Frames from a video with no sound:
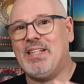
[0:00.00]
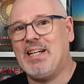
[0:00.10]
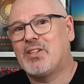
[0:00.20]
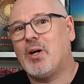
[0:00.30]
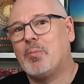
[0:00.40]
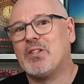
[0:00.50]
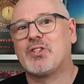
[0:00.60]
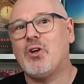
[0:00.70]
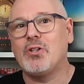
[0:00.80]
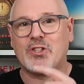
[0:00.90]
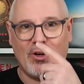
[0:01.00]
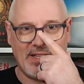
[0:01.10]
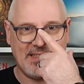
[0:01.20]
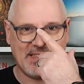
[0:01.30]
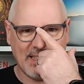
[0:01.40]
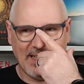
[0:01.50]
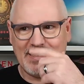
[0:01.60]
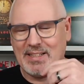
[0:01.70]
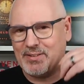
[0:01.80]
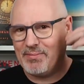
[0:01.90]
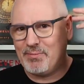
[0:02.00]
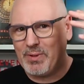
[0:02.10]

there are a couple of songs on it that